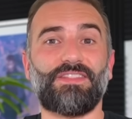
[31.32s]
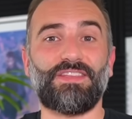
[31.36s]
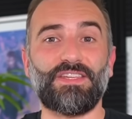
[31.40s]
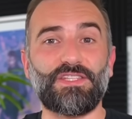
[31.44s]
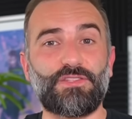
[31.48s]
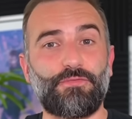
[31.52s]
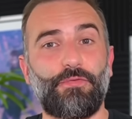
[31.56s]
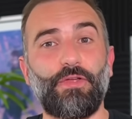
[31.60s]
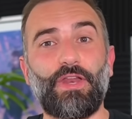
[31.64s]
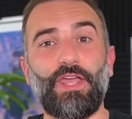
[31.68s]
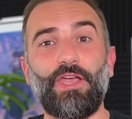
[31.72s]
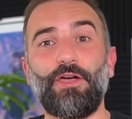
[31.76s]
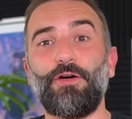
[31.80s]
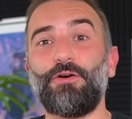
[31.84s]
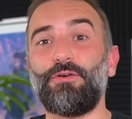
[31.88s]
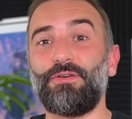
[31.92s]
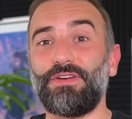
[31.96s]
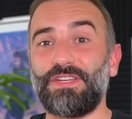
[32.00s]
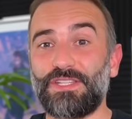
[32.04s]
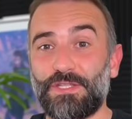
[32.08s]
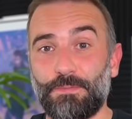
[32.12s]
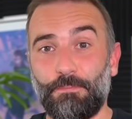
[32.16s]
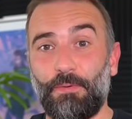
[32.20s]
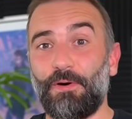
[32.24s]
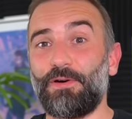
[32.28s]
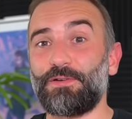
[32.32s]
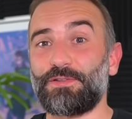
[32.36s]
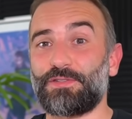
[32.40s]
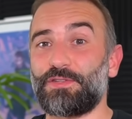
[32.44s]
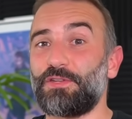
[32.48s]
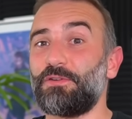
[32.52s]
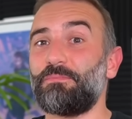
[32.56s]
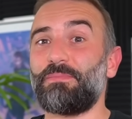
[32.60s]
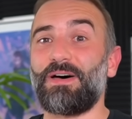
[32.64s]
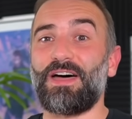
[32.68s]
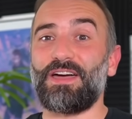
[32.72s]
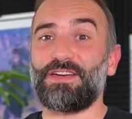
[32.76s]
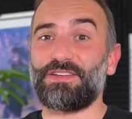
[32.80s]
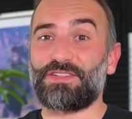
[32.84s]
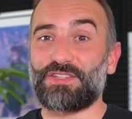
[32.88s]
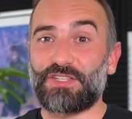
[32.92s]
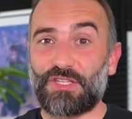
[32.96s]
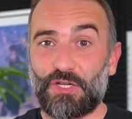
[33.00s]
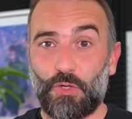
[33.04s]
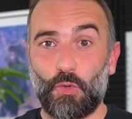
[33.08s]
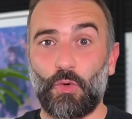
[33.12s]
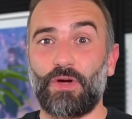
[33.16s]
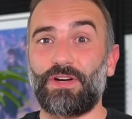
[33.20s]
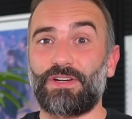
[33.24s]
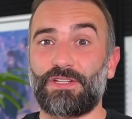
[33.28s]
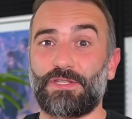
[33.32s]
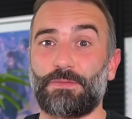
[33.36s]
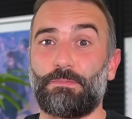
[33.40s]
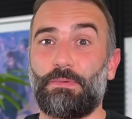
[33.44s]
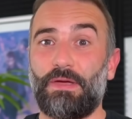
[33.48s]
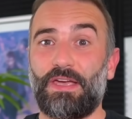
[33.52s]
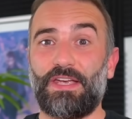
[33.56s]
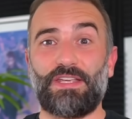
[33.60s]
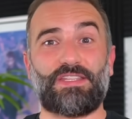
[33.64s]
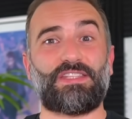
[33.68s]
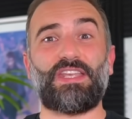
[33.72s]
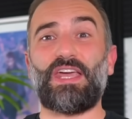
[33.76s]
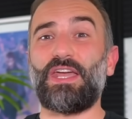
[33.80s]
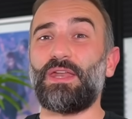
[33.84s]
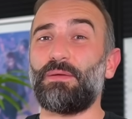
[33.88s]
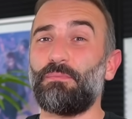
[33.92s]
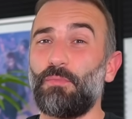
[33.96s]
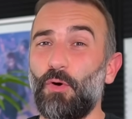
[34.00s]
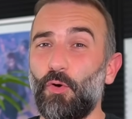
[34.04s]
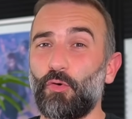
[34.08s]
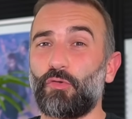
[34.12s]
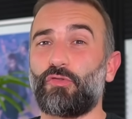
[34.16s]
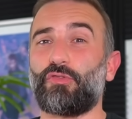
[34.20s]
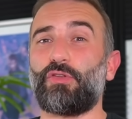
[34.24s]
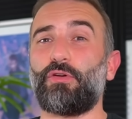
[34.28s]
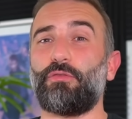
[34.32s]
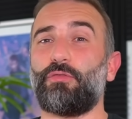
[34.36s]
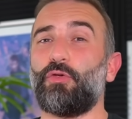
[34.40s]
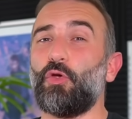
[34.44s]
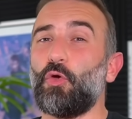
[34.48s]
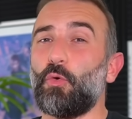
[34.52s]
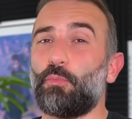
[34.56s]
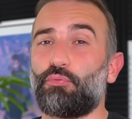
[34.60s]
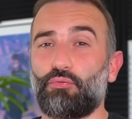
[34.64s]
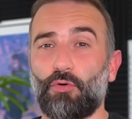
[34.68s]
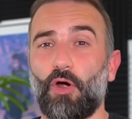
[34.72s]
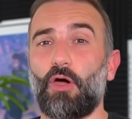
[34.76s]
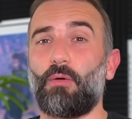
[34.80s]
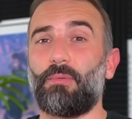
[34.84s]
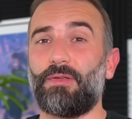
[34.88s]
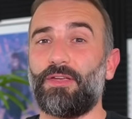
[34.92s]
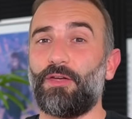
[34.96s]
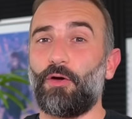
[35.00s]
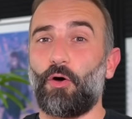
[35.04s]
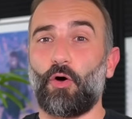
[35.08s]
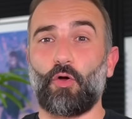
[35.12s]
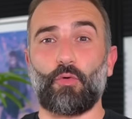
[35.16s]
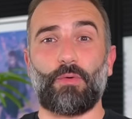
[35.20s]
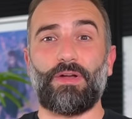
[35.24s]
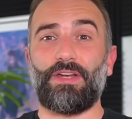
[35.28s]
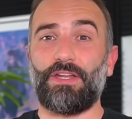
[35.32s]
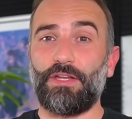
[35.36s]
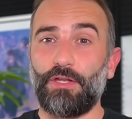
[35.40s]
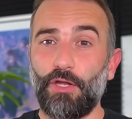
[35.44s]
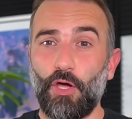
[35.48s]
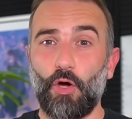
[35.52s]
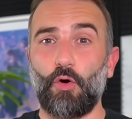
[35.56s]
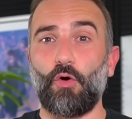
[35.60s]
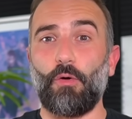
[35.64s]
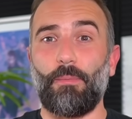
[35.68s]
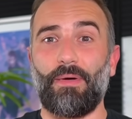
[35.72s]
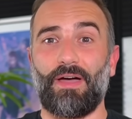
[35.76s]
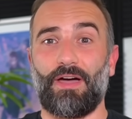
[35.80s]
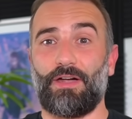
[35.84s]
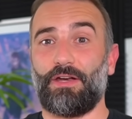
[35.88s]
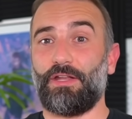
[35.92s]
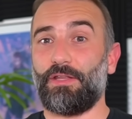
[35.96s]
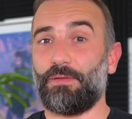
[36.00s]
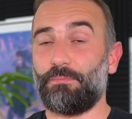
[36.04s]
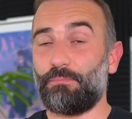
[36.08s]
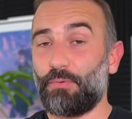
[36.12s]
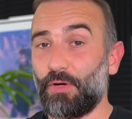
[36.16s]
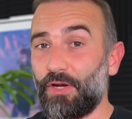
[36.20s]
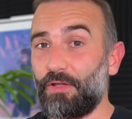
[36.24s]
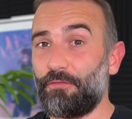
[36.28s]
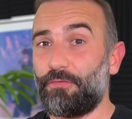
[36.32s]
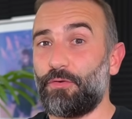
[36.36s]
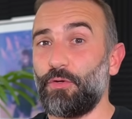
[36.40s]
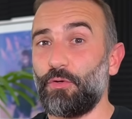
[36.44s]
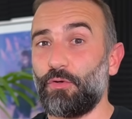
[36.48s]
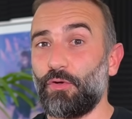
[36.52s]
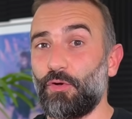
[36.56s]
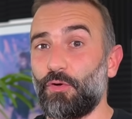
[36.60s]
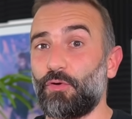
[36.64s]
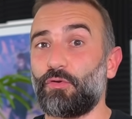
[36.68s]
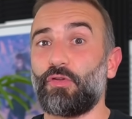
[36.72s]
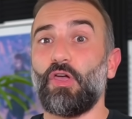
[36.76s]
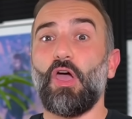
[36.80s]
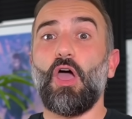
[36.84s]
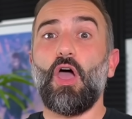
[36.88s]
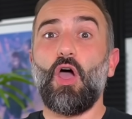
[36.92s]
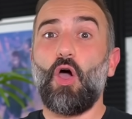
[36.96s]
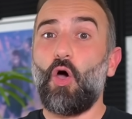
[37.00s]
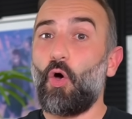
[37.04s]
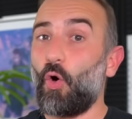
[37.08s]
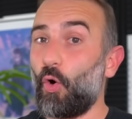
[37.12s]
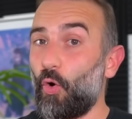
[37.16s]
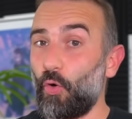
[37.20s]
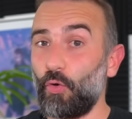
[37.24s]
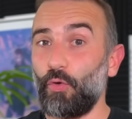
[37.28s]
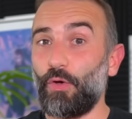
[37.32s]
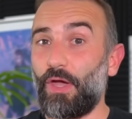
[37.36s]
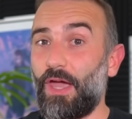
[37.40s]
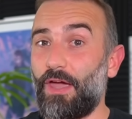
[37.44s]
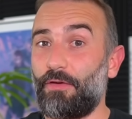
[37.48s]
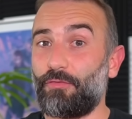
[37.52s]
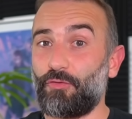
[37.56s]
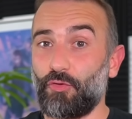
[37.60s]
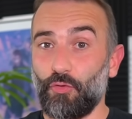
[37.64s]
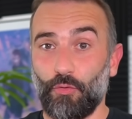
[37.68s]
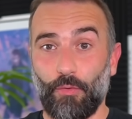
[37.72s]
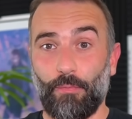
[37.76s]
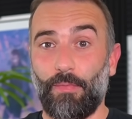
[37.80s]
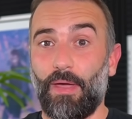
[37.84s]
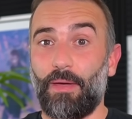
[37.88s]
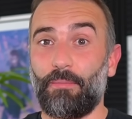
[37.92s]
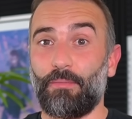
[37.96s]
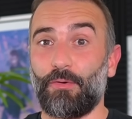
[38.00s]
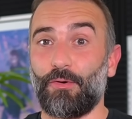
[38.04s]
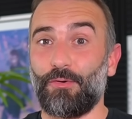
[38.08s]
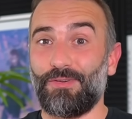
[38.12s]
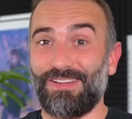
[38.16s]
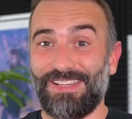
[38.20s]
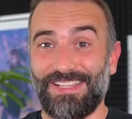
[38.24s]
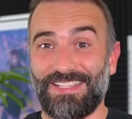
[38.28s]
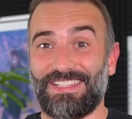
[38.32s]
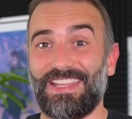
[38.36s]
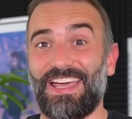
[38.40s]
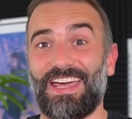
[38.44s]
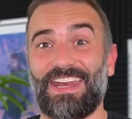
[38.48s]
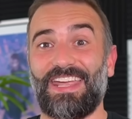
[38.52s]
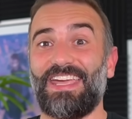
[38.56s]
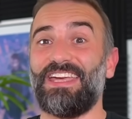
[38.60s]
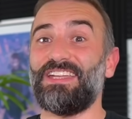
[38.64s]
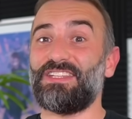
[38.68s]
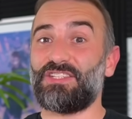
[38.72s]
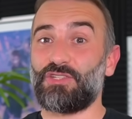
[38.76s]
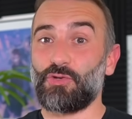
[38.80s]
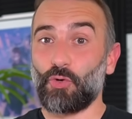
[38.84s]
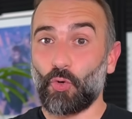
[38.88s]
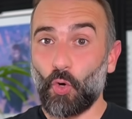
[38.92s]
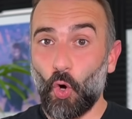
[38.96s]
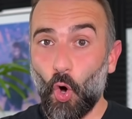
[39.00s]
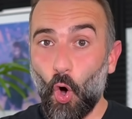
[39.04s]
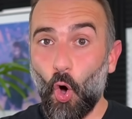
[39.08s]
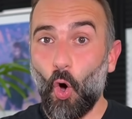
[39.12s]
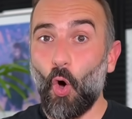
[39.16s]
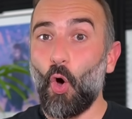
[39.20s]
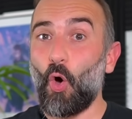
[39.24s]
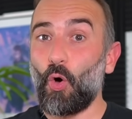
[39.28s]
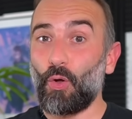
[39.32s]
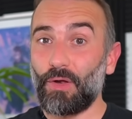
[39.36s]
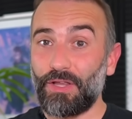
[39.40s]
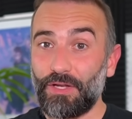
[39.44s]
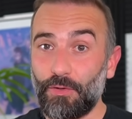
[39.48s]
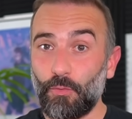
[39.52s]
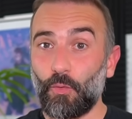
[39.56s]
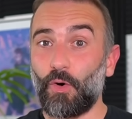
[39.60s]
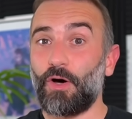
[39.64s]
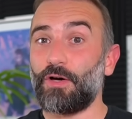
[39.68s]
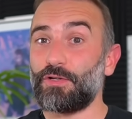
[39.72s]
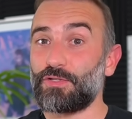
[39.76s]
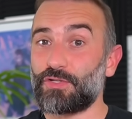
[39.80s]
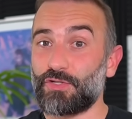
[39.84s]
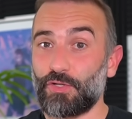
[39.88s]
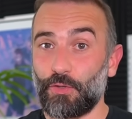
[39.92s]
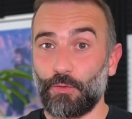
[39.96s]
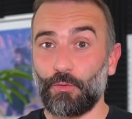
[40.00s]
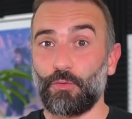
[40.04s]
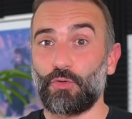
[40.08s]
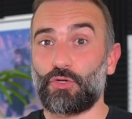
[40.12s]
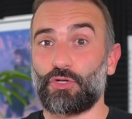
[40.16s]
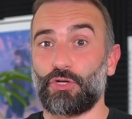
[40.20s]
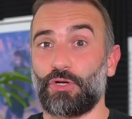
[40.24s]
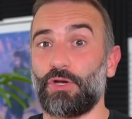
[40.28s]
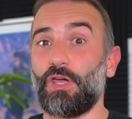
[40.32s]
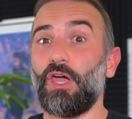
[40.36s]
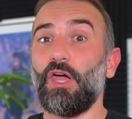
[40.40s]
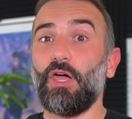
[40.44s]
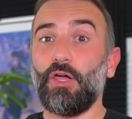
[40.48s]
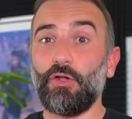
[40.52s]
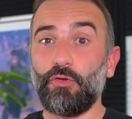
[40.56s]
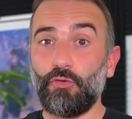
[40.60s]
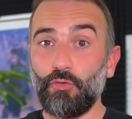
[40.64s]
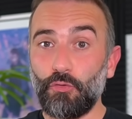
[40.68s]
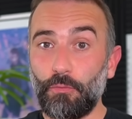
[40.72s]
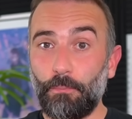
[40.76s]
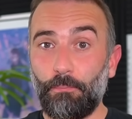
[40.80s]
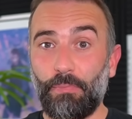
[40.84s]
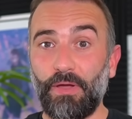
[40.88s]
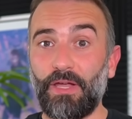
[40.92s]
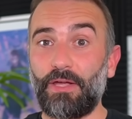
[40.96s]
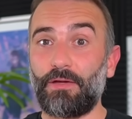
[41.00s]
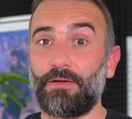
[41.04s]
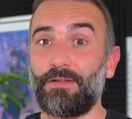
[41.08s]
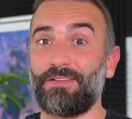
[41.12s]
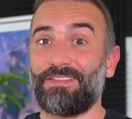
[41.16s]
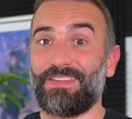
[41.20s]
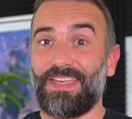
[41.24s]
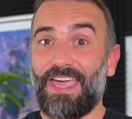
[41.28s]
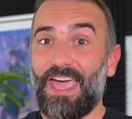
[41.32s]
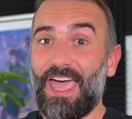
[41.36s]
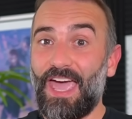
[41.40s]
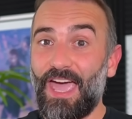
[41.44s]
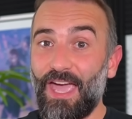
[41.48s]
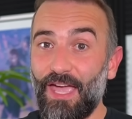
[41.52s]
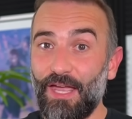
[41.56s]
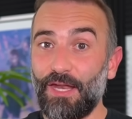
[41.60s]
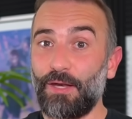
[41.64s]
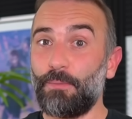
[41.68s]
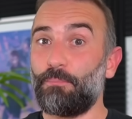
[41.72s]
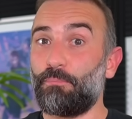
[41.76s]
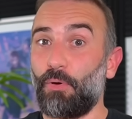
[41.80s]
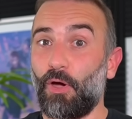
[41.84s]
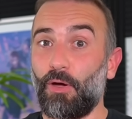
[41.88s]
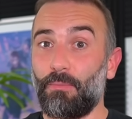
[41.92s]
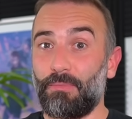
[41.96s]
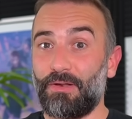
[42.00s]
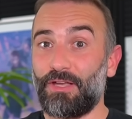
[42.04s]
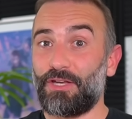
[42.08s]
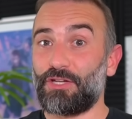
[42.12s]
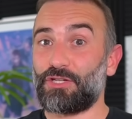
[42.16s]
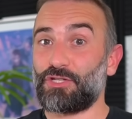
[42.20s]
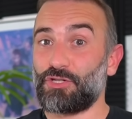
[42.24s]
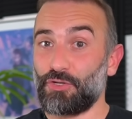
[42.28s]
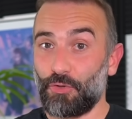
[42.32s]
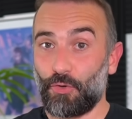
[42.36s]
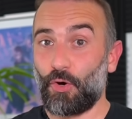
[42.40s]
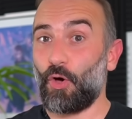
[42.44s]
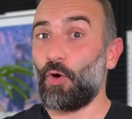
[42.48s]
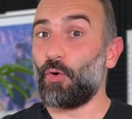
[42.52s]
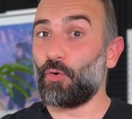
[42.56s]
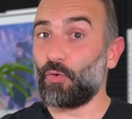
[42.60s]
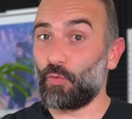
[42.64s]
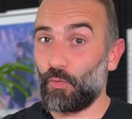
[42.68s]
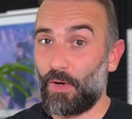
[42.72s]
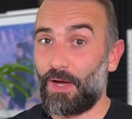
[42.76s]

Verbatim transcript: This video is sponsored by Squarespace and most of you probably already know about it, but if you don't, all you have to remember is that it's your all-in-one solution to build and publish your own